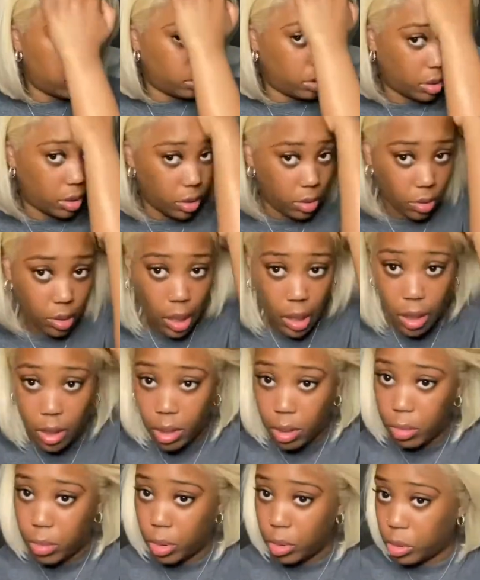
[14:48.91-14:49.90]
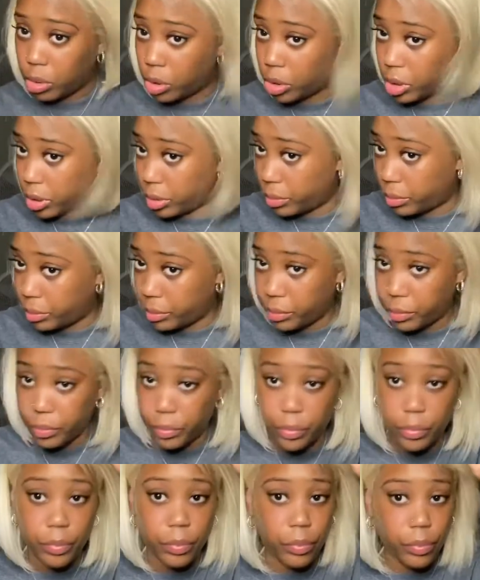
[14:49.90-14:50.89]
you know, got a little motion.
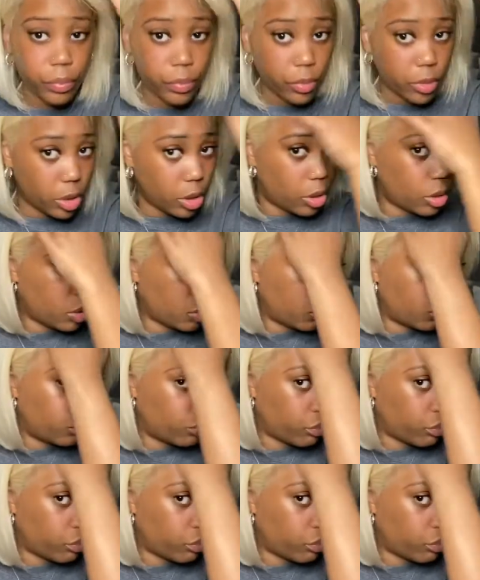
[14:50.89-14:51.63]
You know,